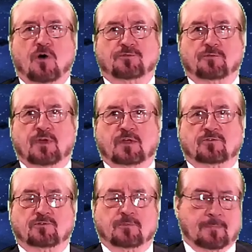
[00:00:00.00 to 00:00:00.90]
are
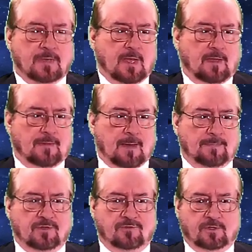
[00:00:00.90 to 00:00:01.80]
soft events.
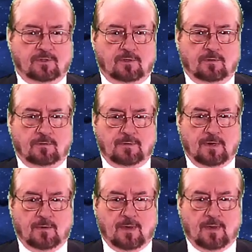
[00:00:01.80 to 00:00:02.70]
That means that
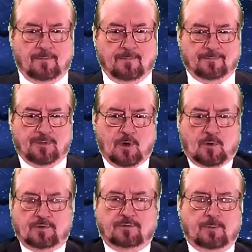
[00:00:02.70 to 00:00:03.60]
they're, they're,
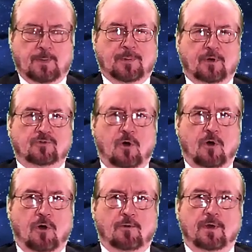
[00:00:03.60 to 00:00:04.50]
though it
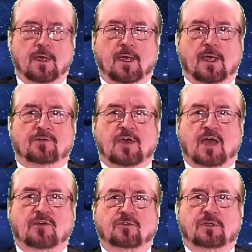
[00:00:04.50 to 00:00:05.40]
appears hard,
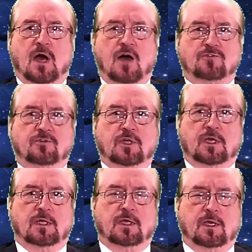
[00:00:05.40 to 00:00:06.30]
it's actually
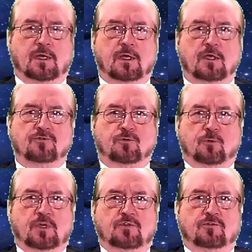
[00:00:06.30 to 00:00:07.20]
oscillating in
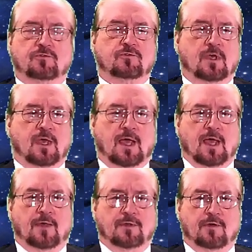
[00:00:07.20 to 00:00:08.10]
a
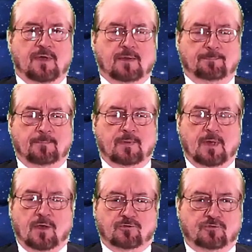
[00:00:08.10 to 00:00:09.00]
hysteresis, and the
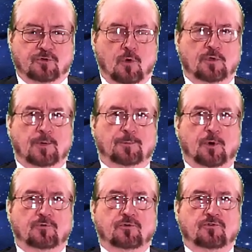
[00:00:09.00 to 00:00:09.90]
event
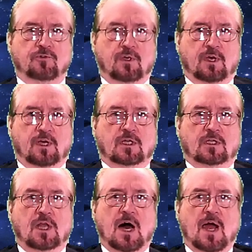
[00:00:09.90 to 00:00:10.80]
slowly approaches,
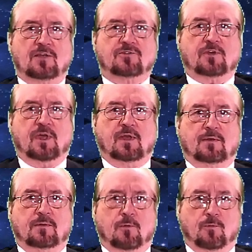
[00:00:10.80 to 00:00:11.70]

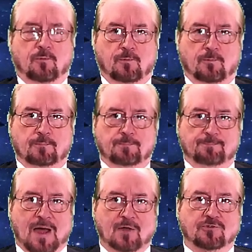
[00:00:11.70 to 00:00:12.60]
collides, and
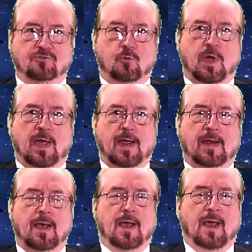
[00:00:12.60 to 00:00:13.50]
bounces
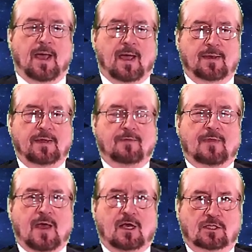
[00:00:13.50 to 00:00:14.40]
away,
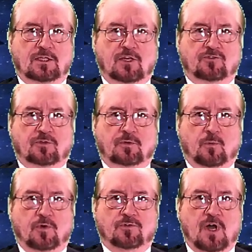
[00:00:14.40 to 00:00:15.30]
and in that
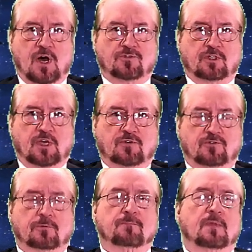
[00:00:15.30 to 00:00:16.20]
collision was an
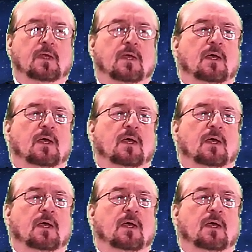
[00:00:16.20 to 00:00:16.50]
oscillation.